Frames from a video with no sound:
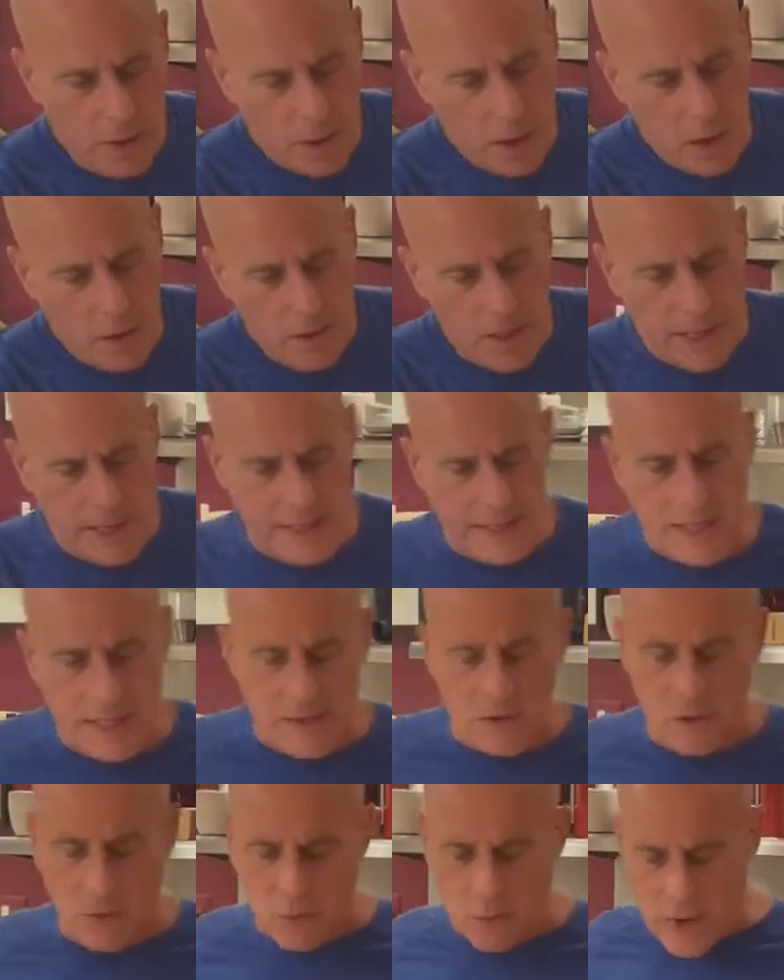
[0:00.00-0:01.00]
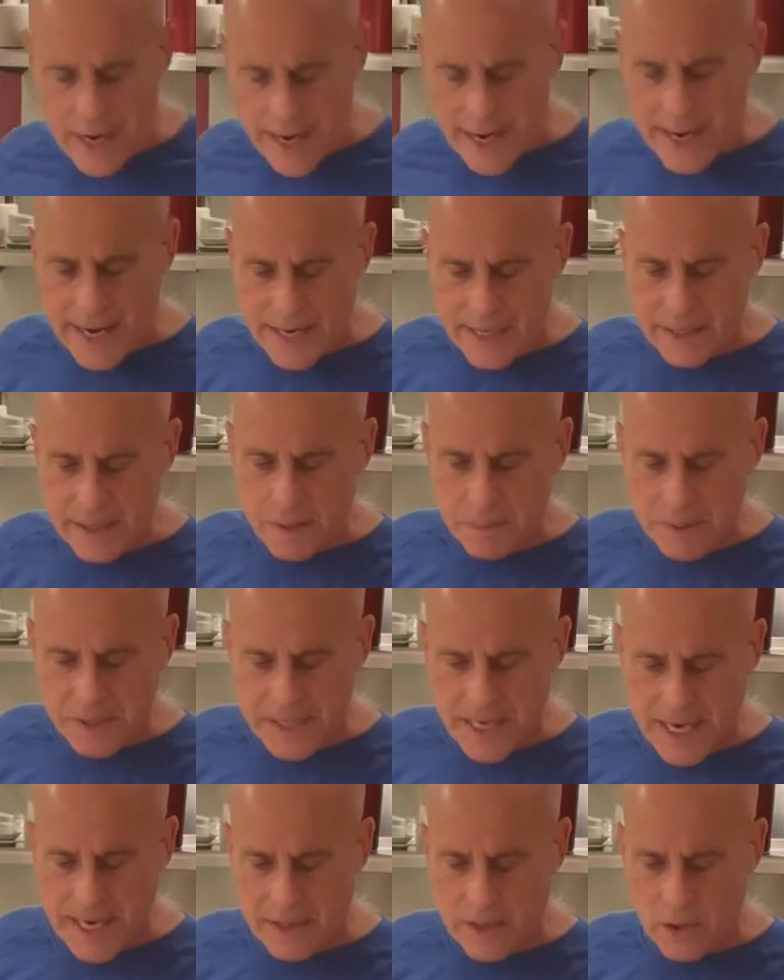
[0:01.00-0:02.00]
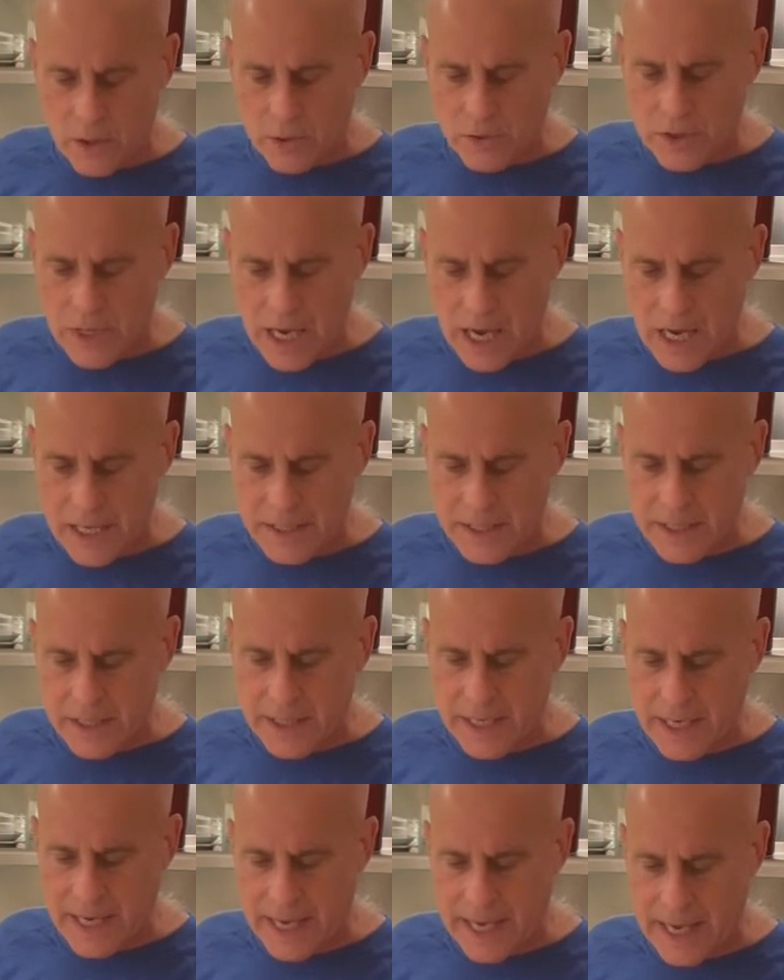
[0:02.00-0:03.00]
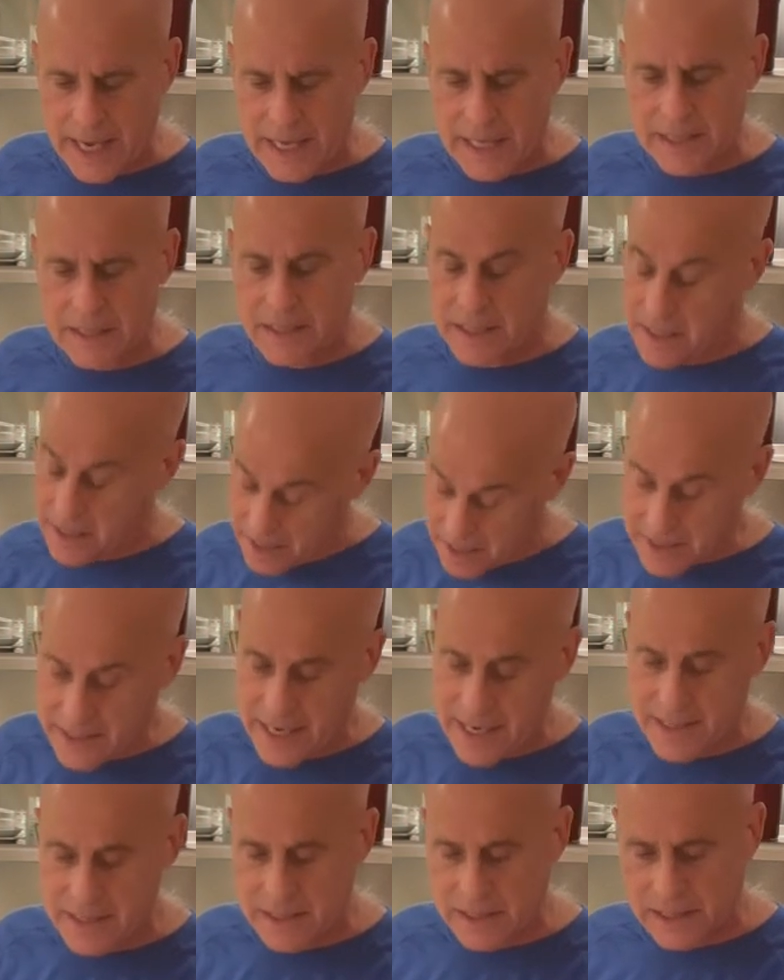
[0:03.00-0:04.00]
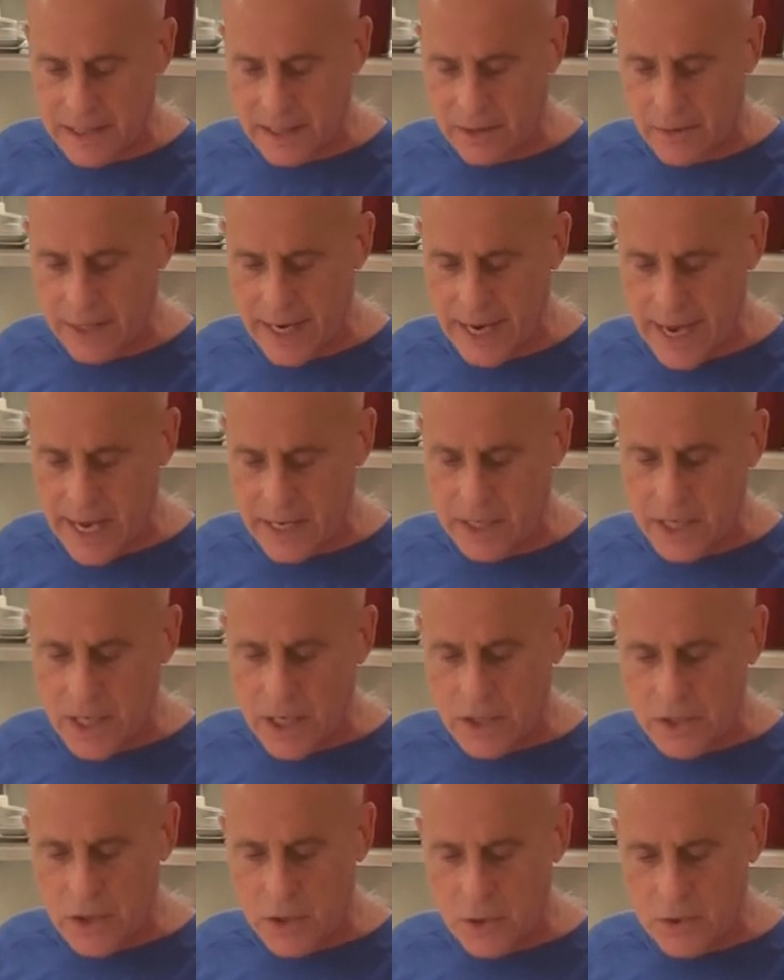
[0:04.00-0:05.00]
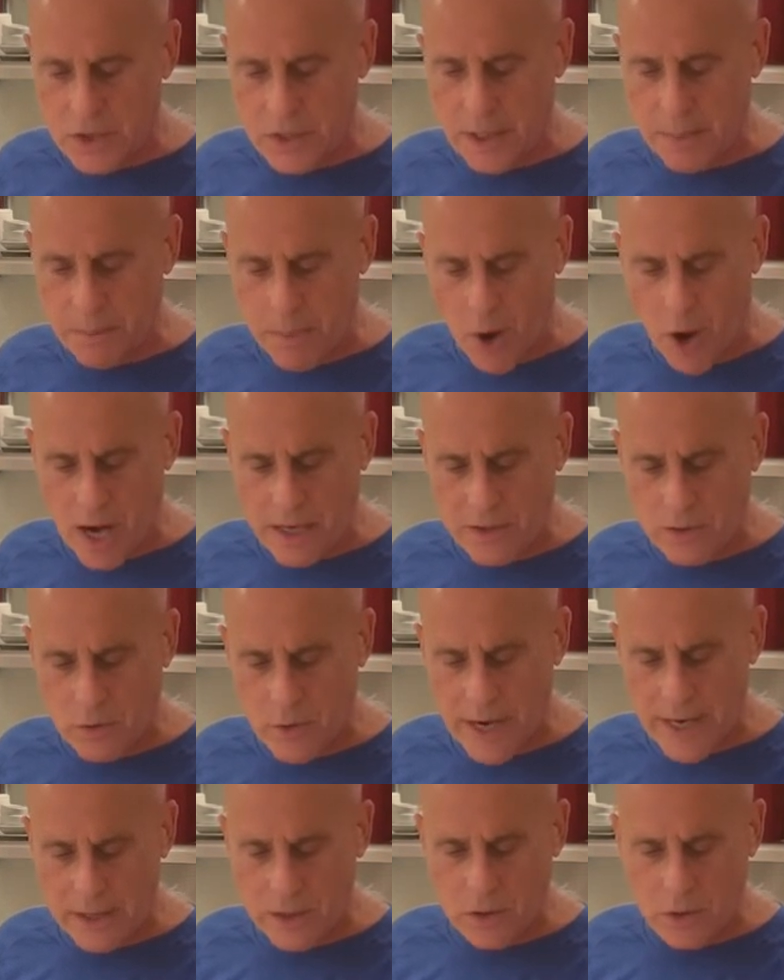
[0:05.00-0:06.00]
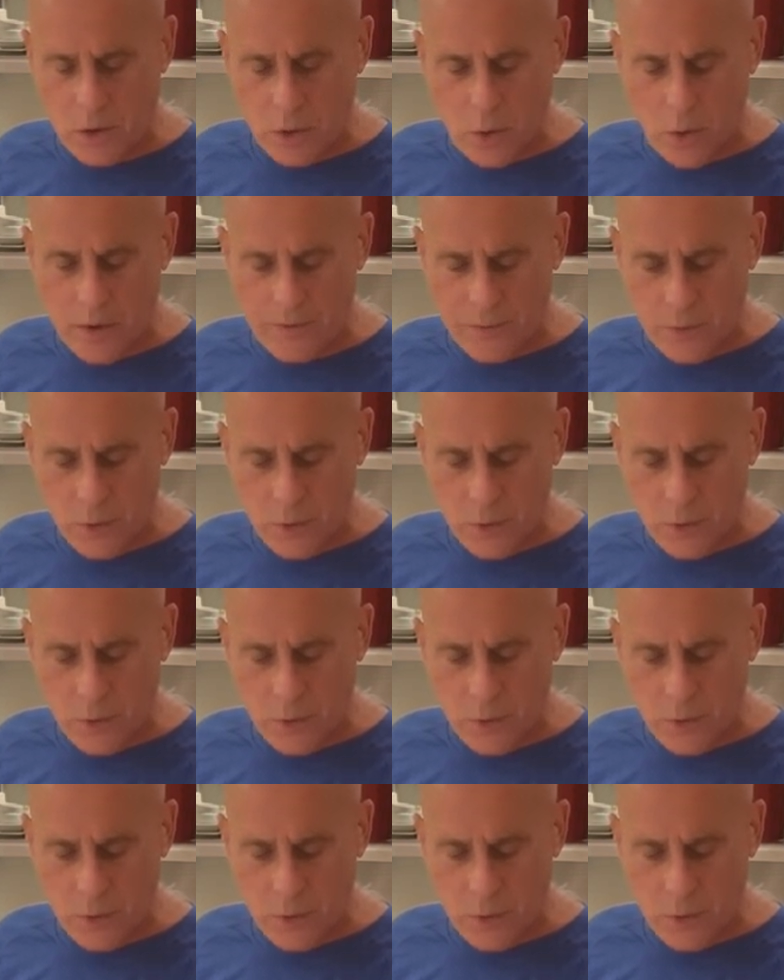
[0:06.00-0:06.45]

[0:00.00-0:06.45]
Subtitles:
Okay, it says grate the potatoes, onion, and in this case celeriac, using a box grater or a food